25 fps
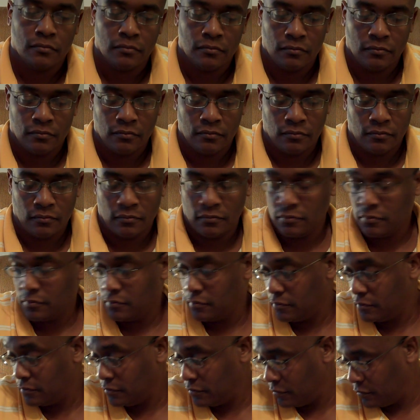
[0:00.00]

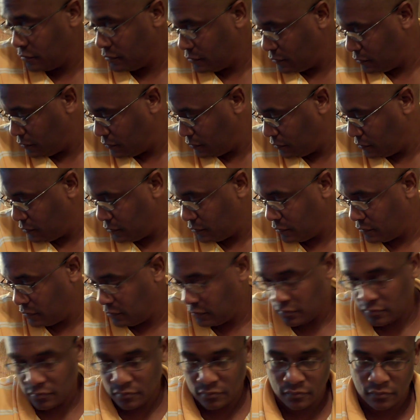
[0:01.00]

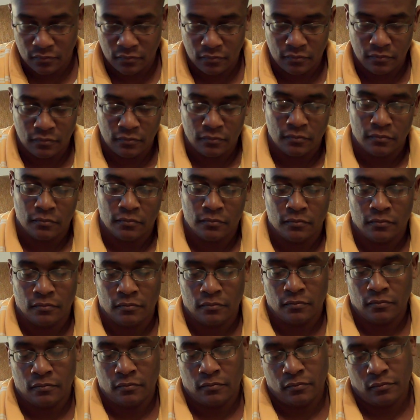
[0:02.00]

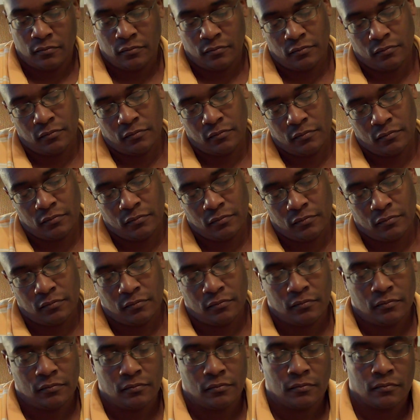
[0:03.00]

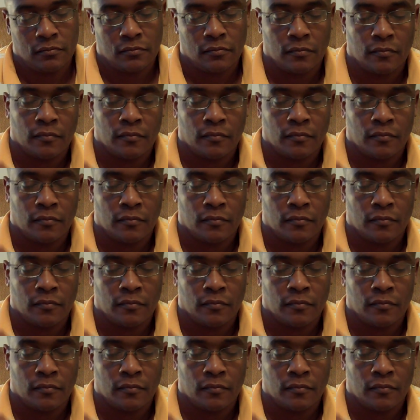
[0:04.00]
(no one is talking)